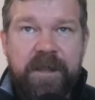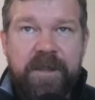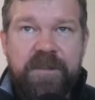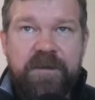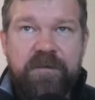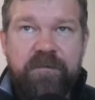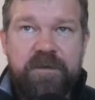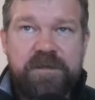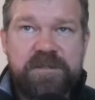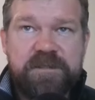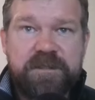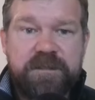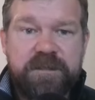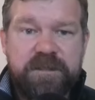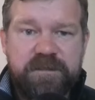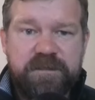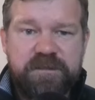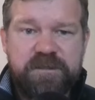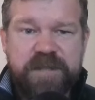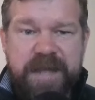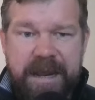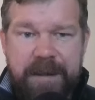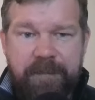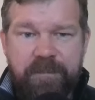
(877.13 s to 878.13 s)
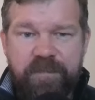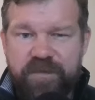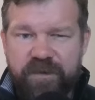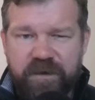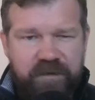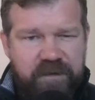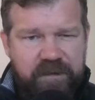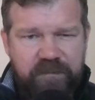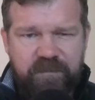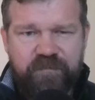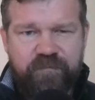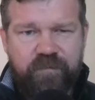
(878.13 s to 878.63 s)
there is there is game
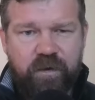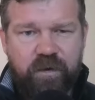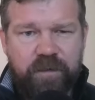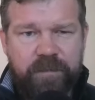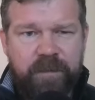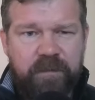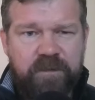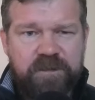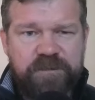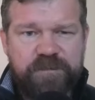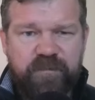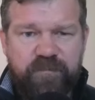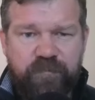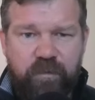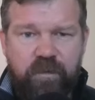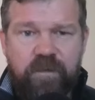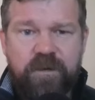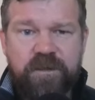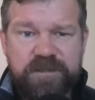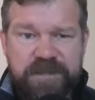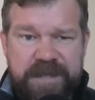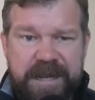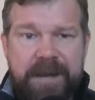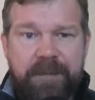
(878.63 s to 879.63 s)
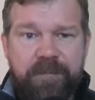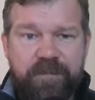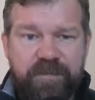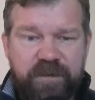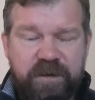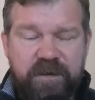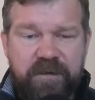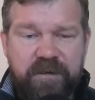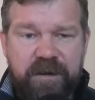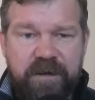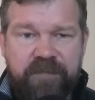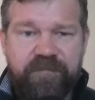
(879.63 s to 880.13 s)
theory. We've talked about this before. There's game
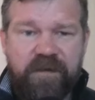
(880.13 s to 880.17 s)
theory.